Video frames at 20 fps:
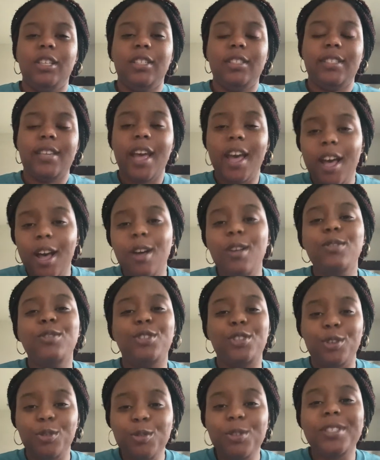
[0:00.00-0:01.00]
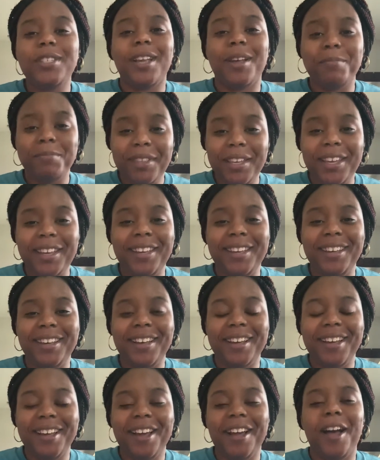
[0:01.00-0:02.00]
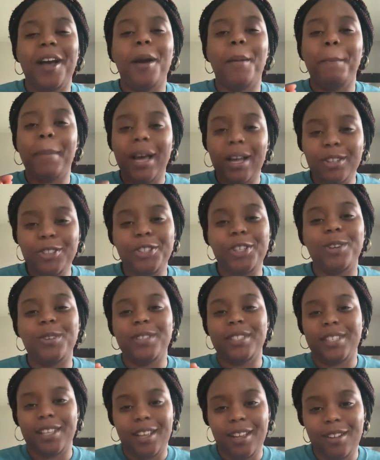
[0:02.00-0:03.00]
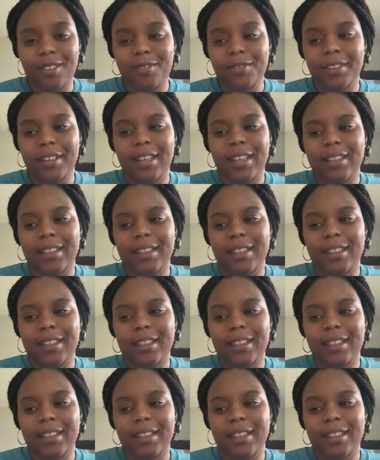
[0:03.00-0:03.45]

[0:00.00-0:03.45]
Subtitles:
tells you something about yourself